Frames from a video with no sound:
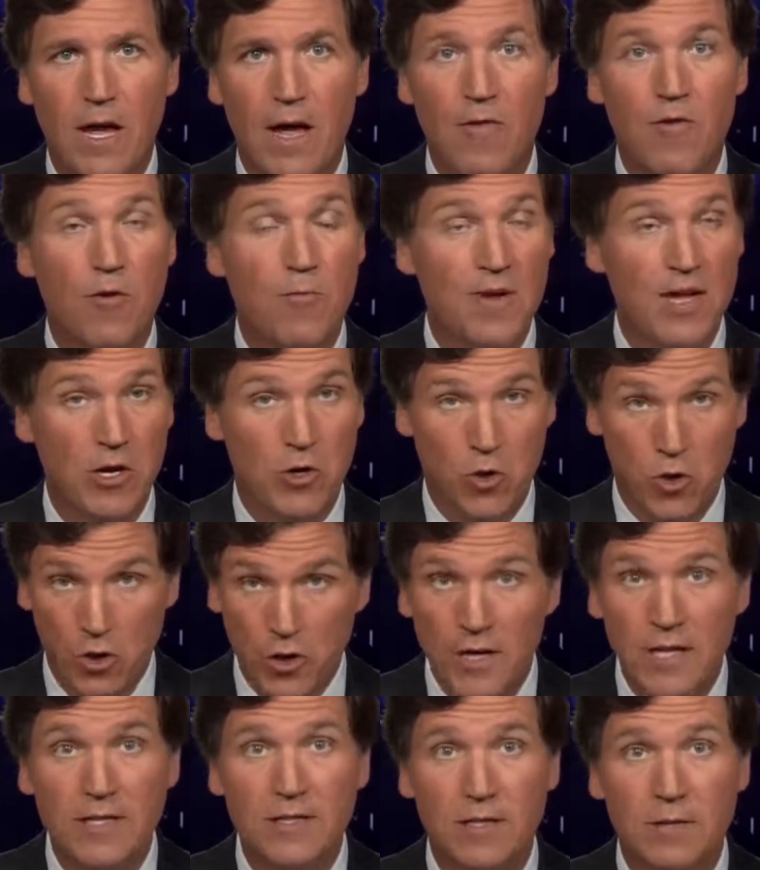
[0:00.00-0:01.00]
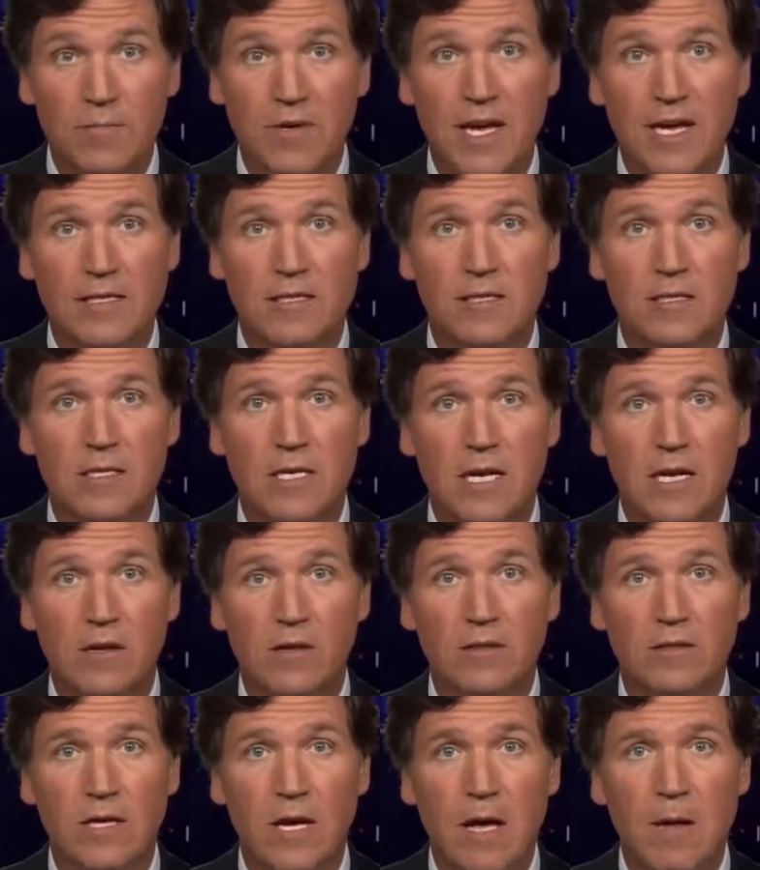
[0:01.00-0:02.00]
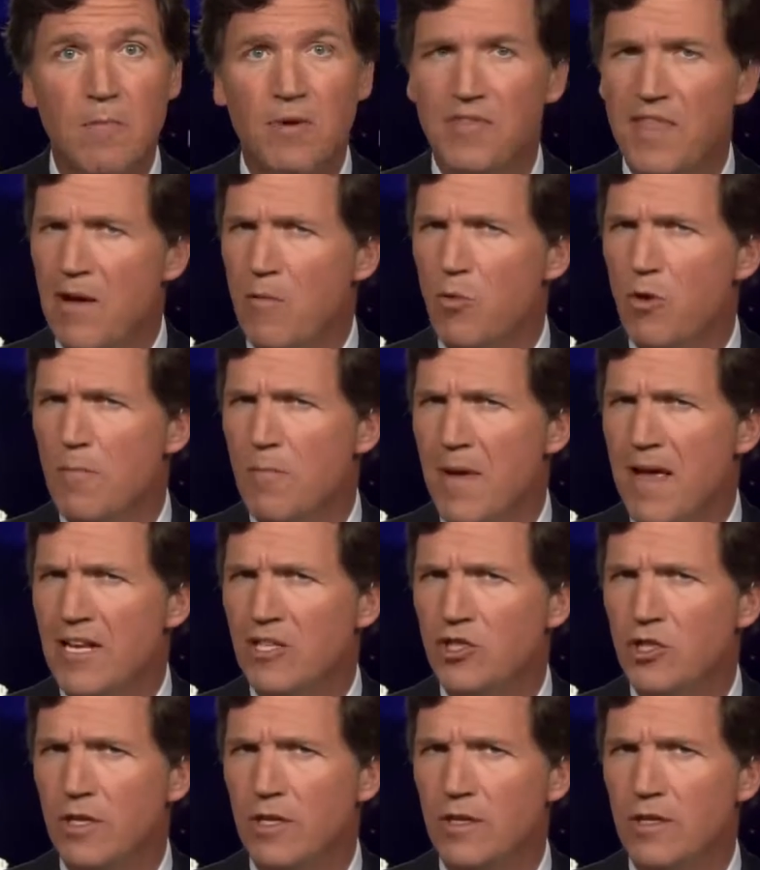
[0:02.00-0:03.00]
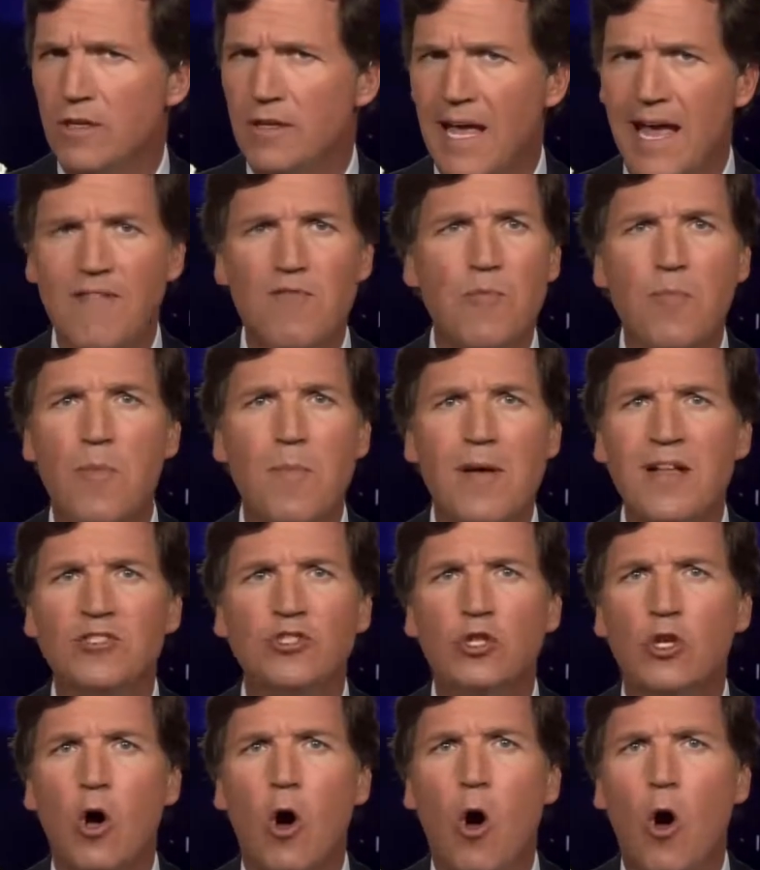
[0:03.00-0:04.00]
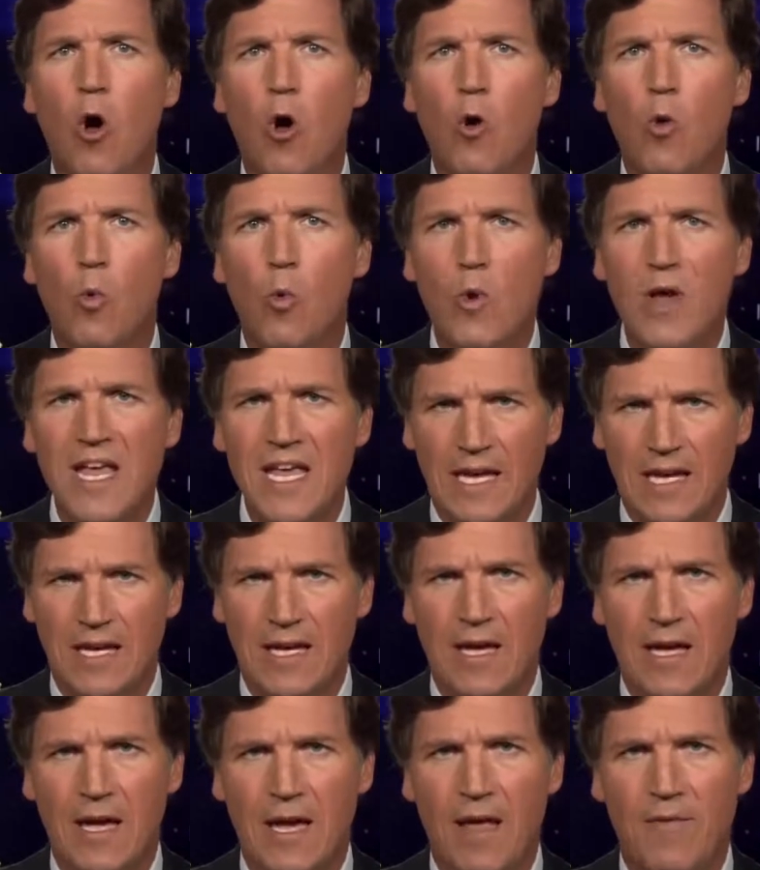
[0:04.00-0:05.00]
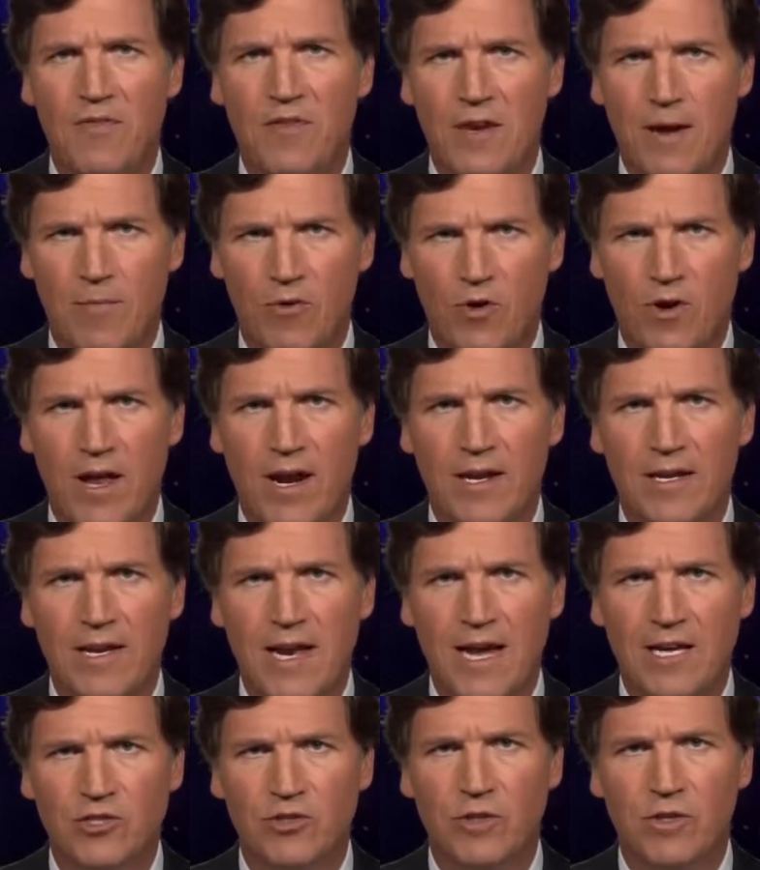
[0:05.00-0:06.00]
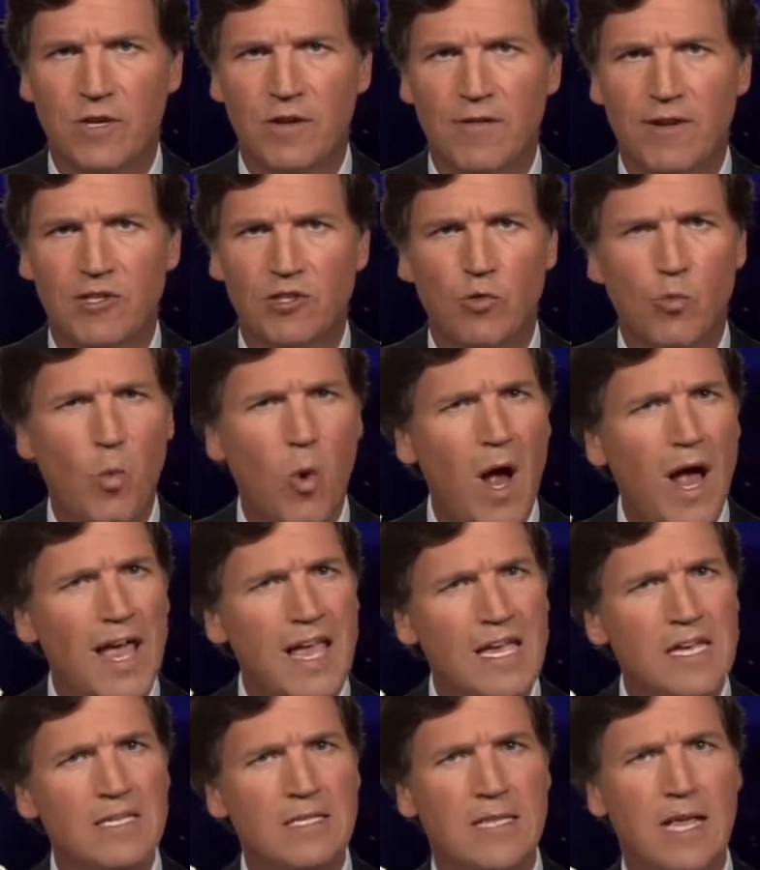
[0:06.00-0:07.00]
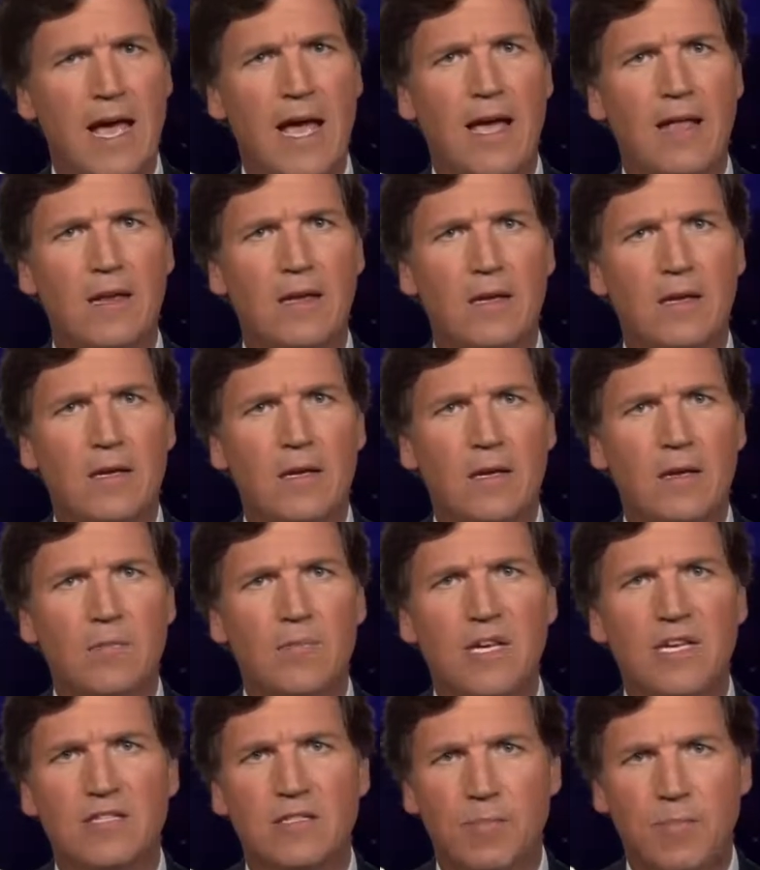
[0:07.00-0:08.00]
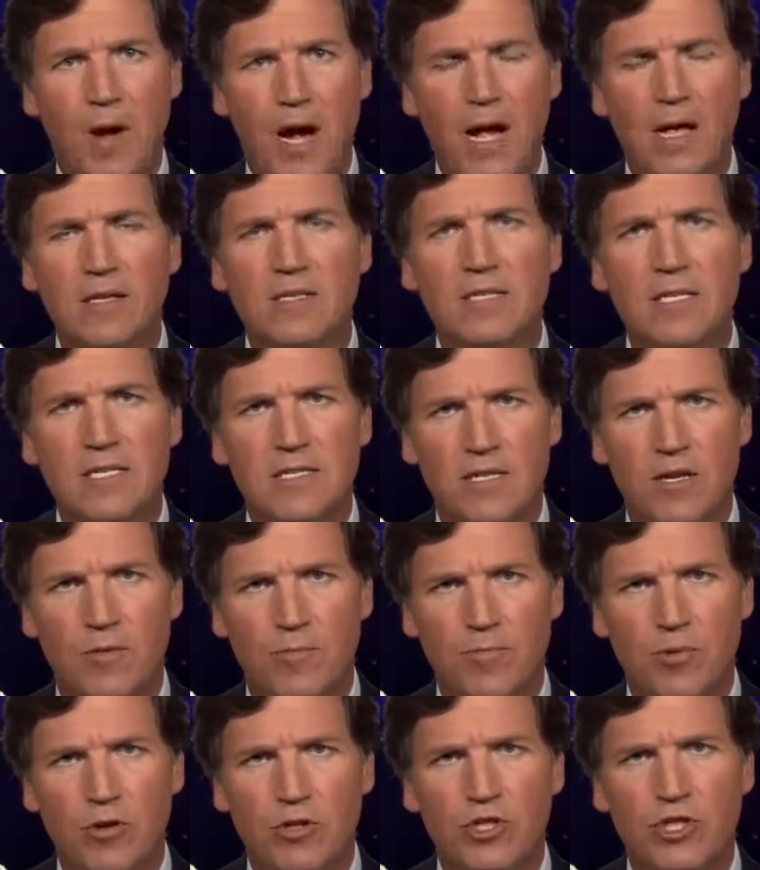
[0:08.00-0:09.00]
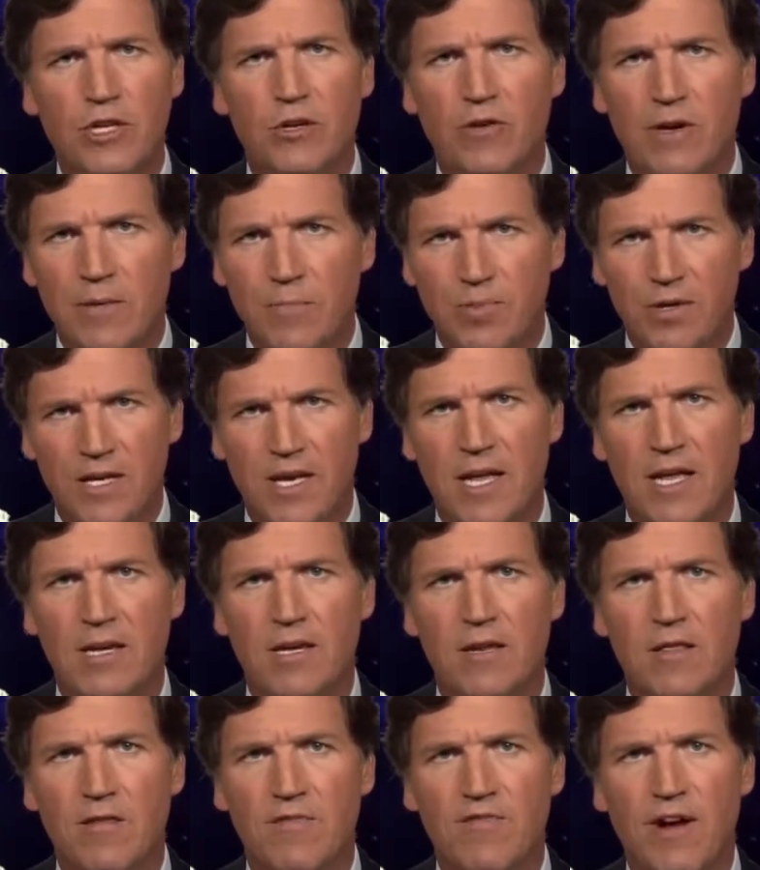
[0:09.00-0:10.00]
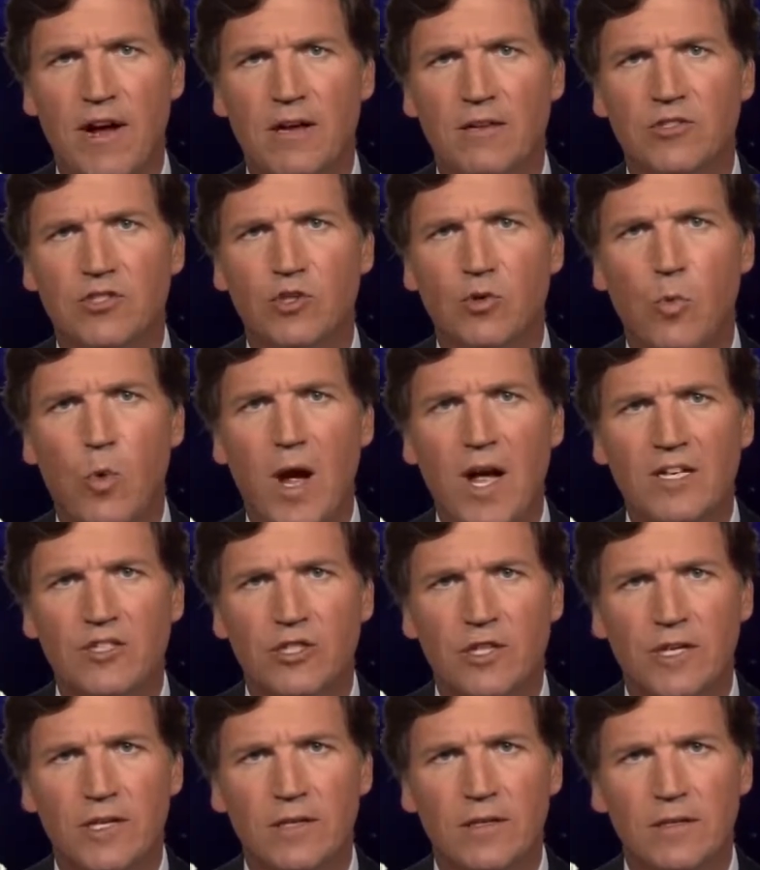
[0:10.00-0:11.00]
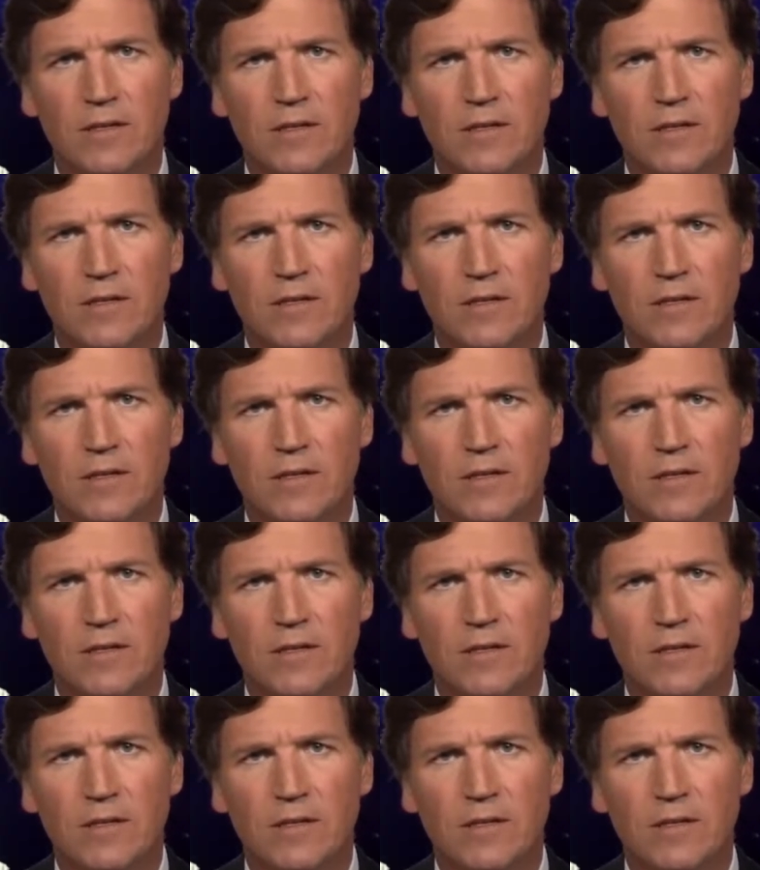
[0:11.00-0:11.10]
And they're being hurt, in some cases killed, but they weren't mentioned. They haven't been mentioned all week at the Democratic National Convention. Why is that? because the policies they're pushing are implicated in the violence you're watching.